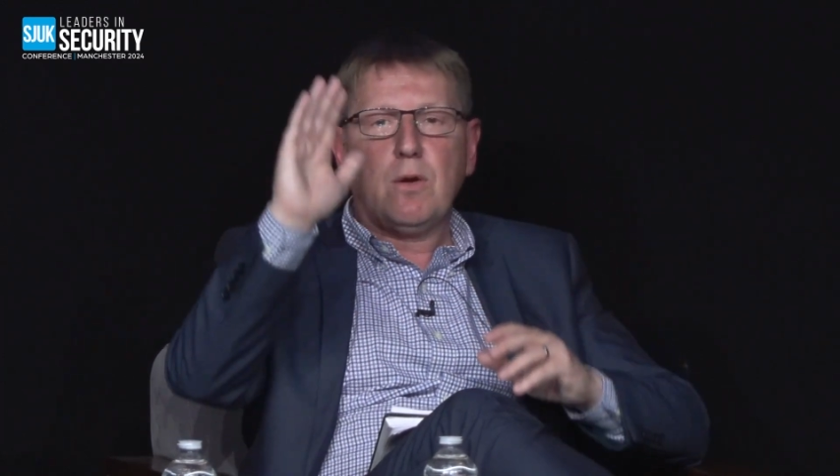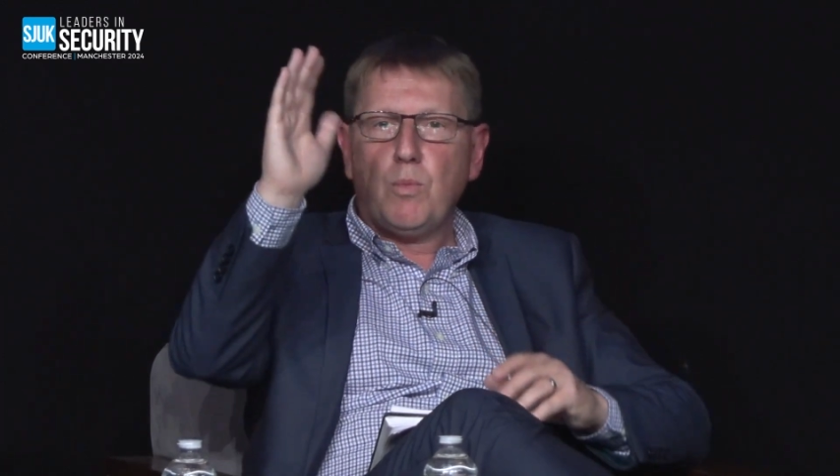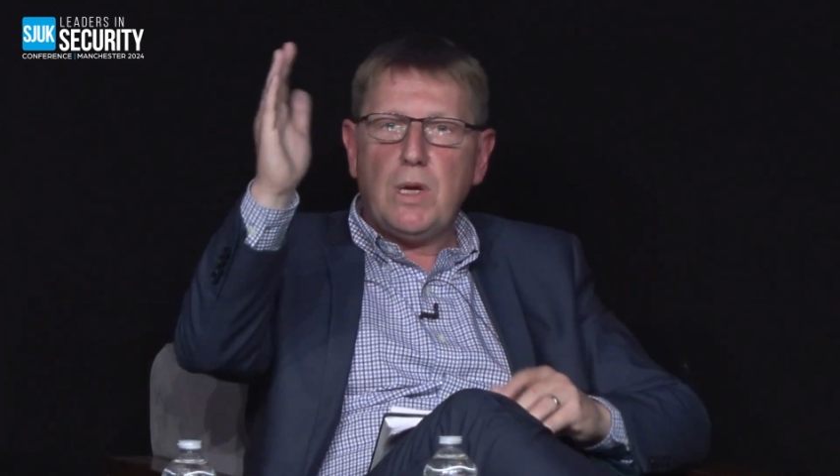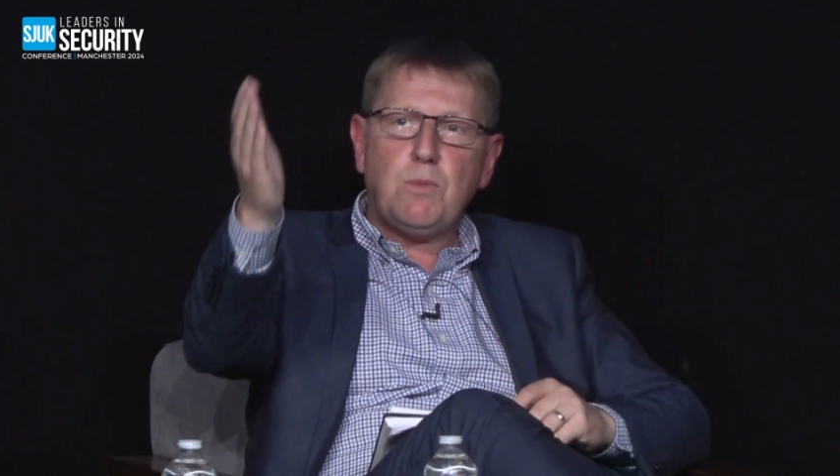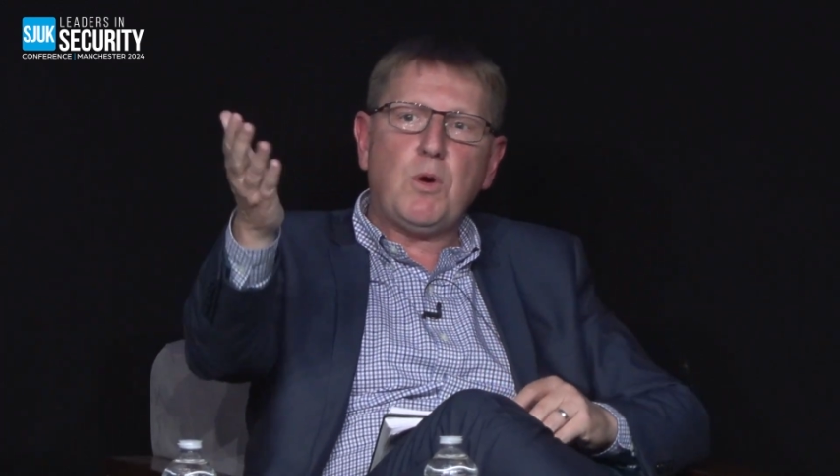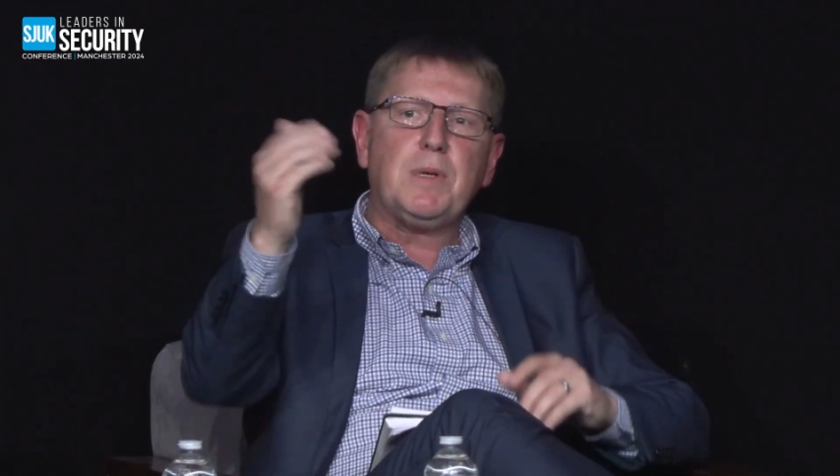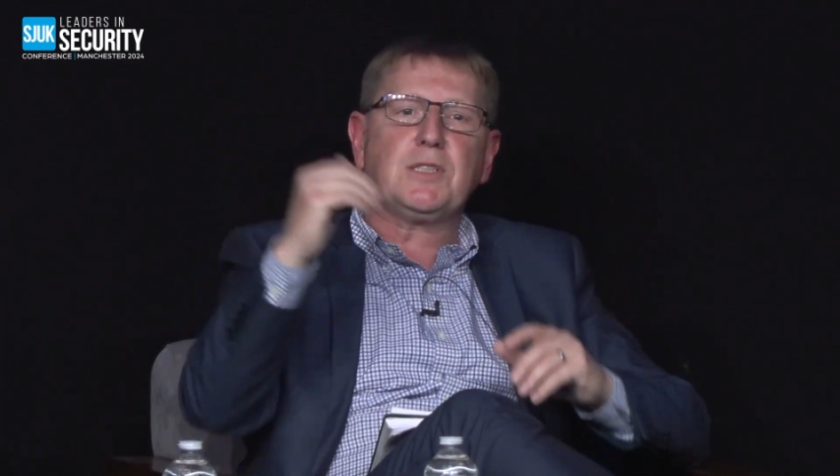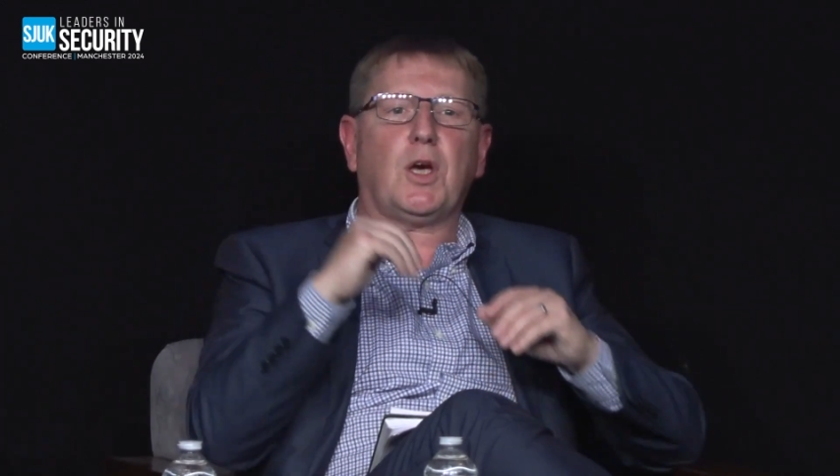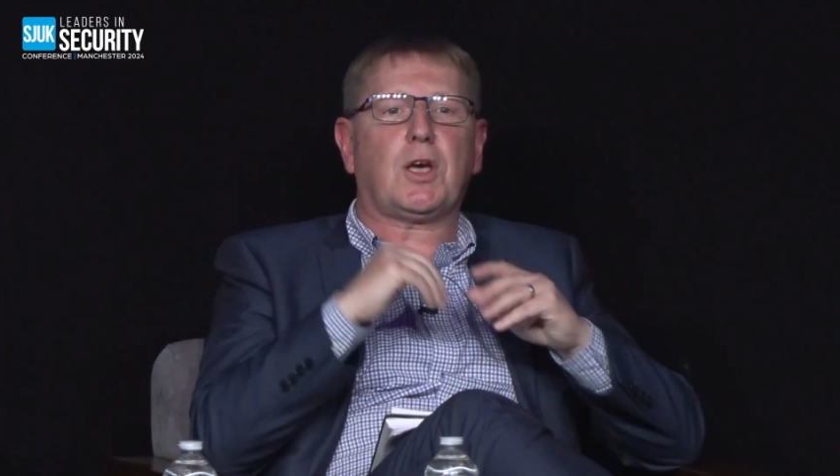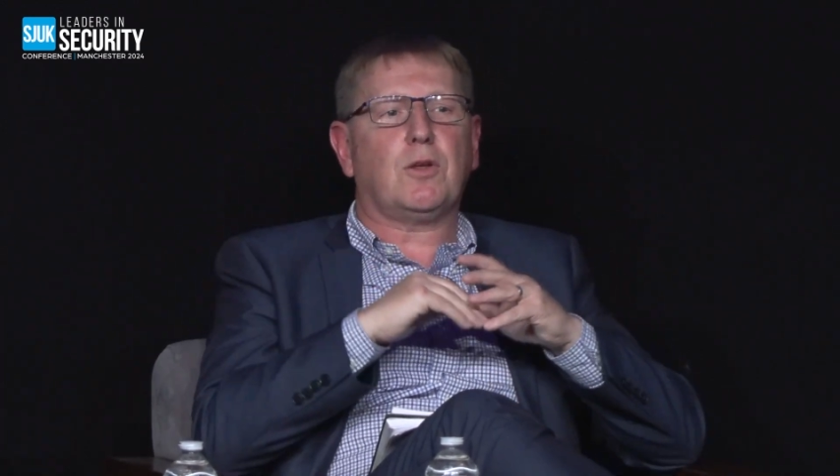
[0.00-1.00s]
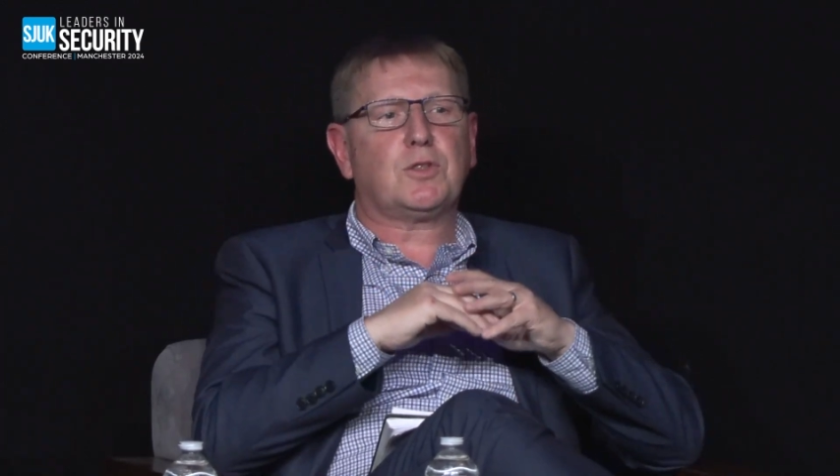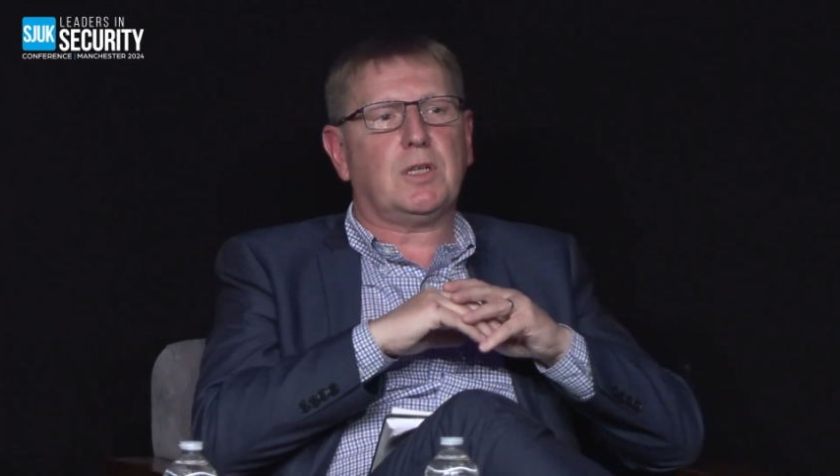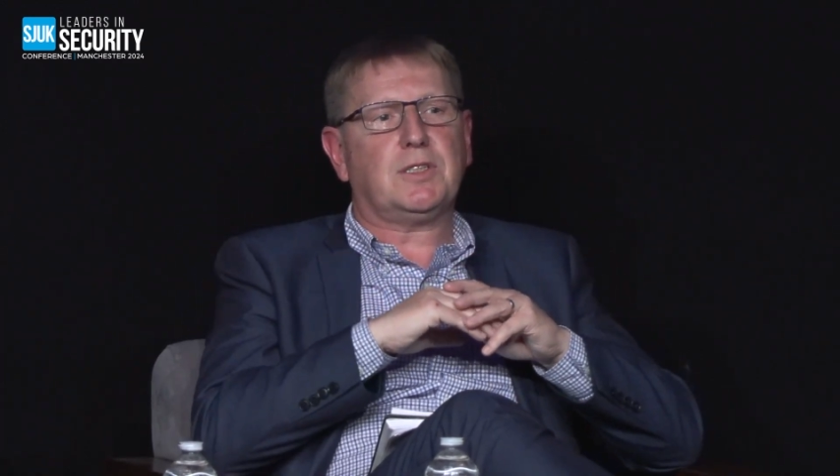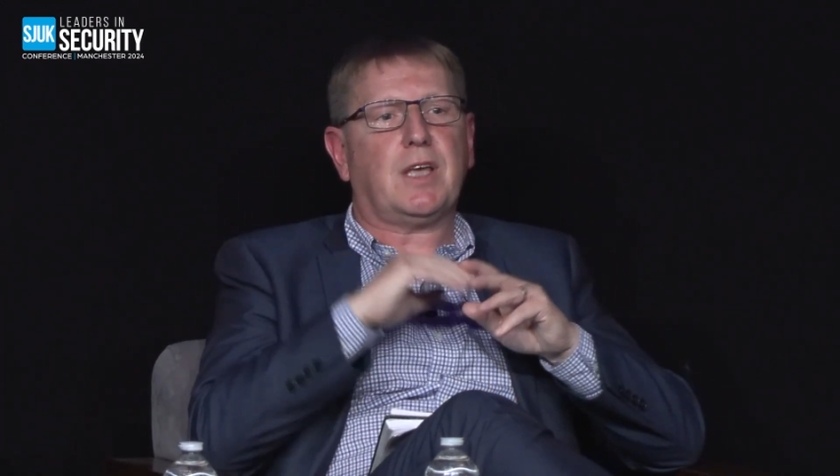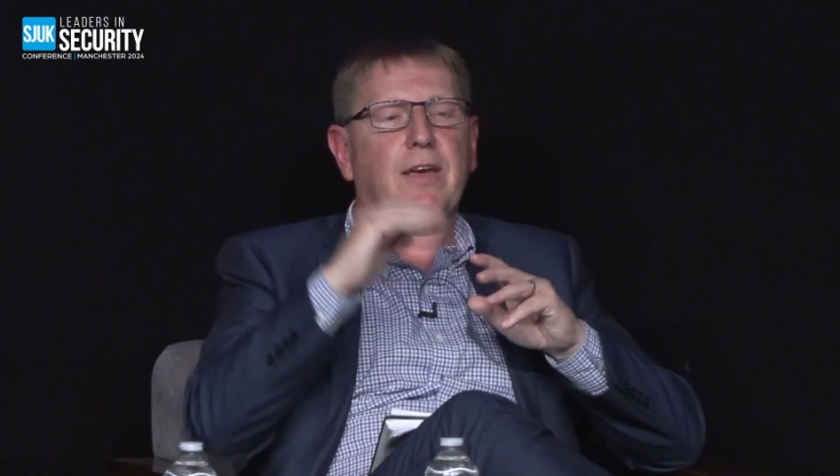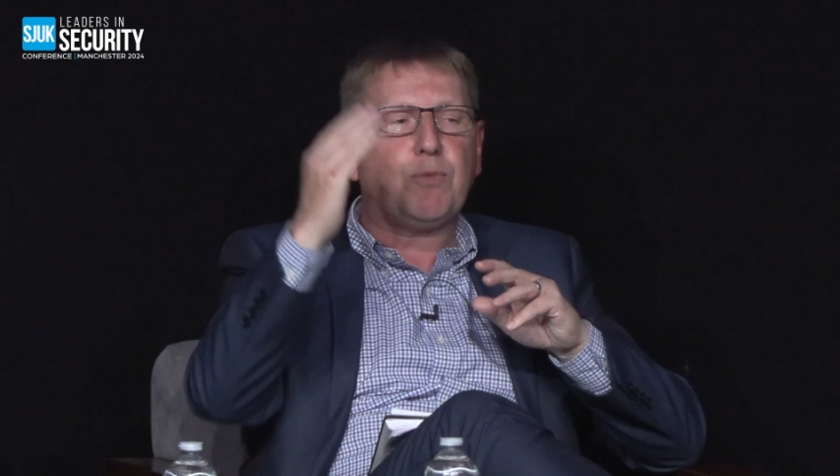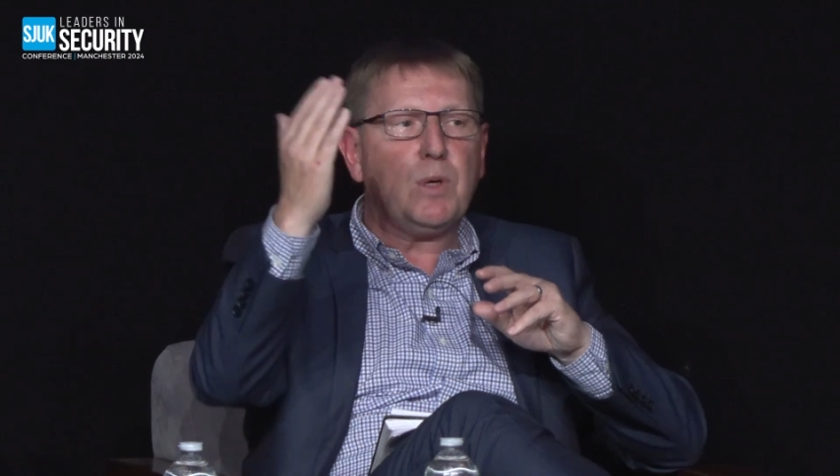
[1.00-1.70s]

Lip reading: We will be psychologically safe.